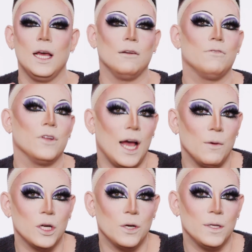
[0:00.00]
And for
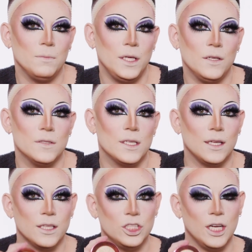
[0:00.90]
that, we're going to be
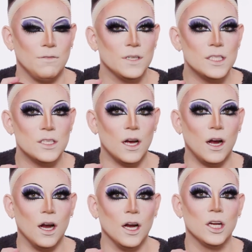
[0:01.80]
using the Jeffree
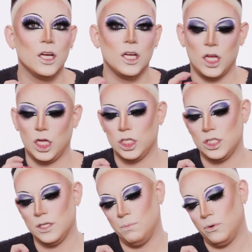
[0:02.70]
Star
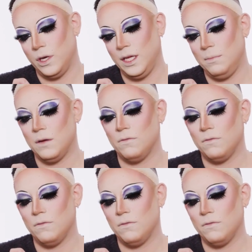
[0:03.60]
Supreme